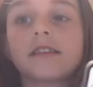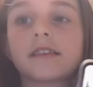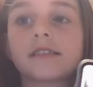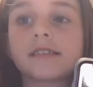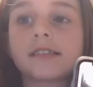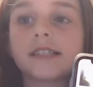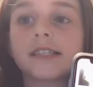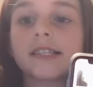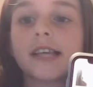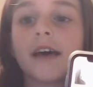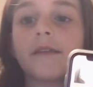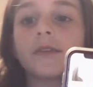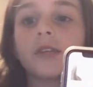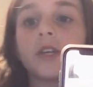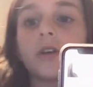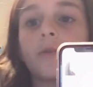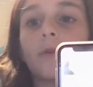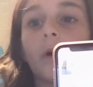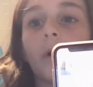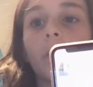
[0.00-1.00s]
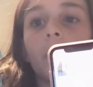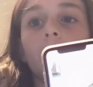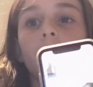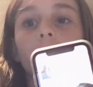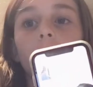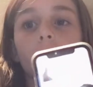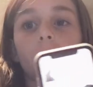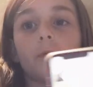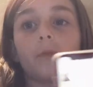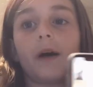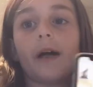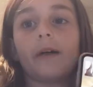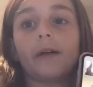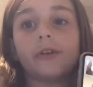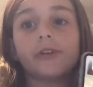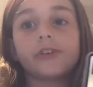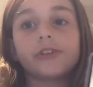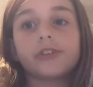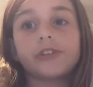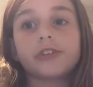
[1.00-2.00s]
a seven-year-old
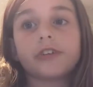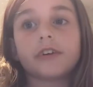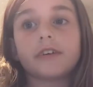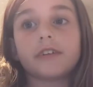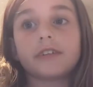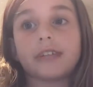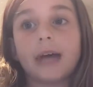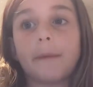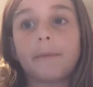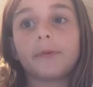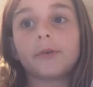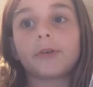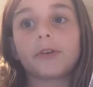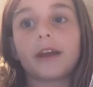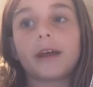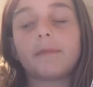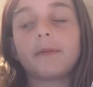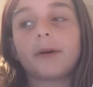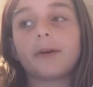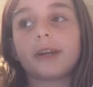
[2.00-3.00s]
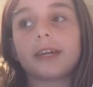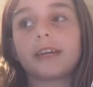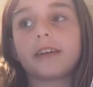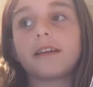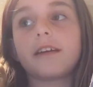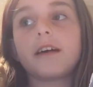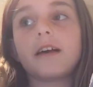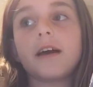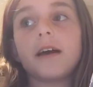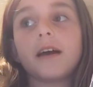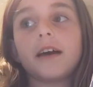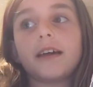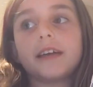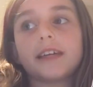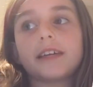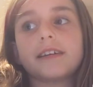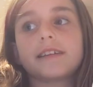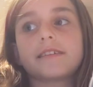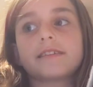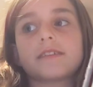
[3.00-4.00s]
Welsh dapple gray pony.
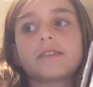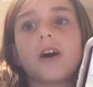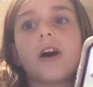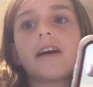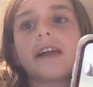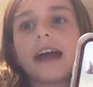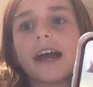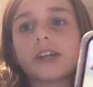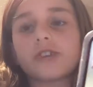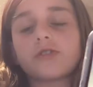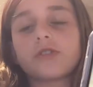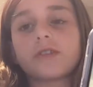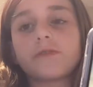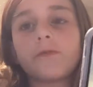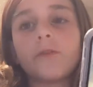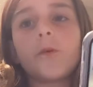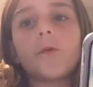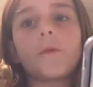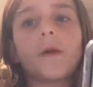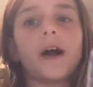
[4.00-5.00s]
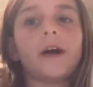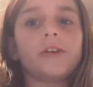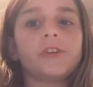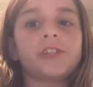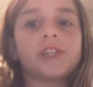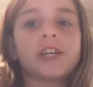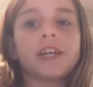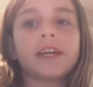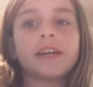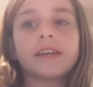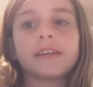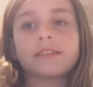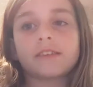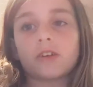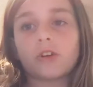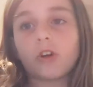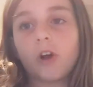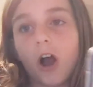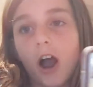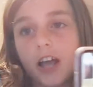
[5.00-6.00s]
He's not actually full Welsh. He is a
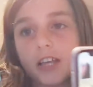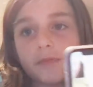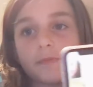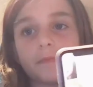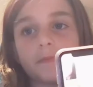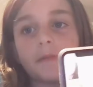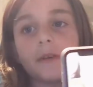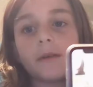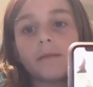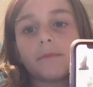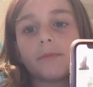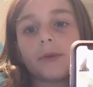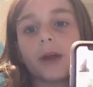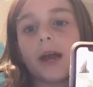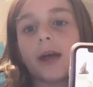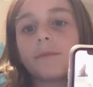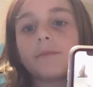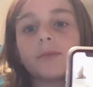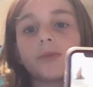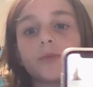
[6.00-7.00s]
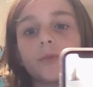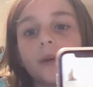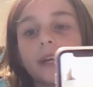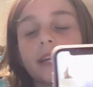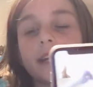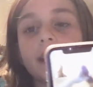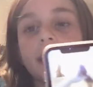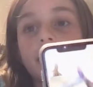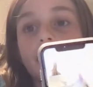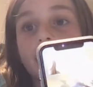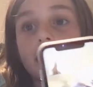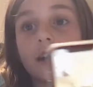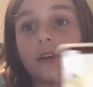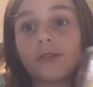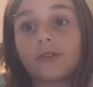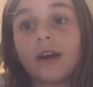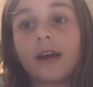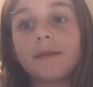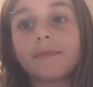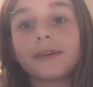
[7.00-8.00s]
cross bred between a an
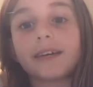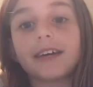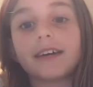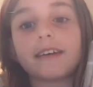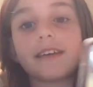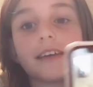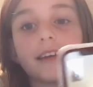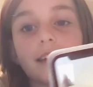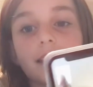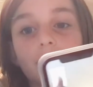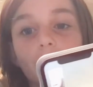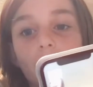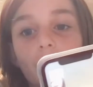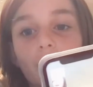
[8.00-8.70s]
Arabian and a